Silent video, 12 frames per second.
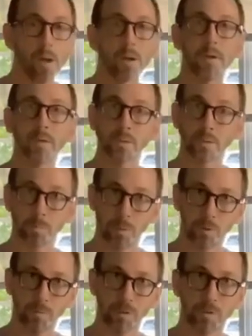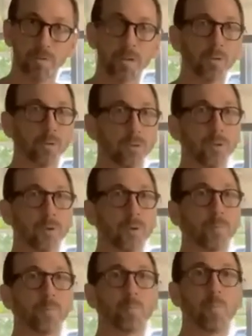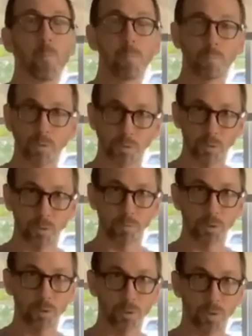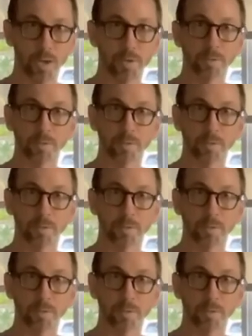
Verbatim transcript: It is the perfect finger dessert to serve to your guests